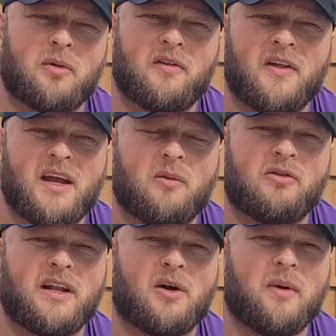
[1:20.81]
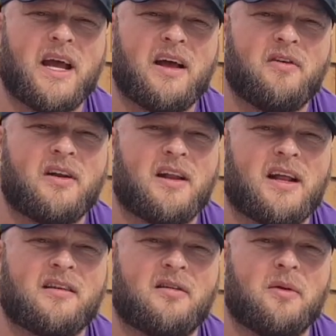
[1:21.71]
but I think it was a little bit heavier than
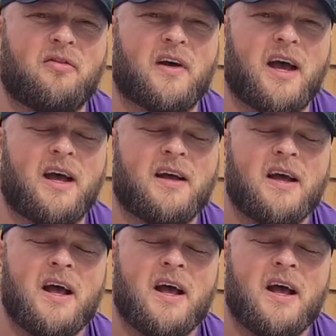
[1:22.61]
that, to be fair.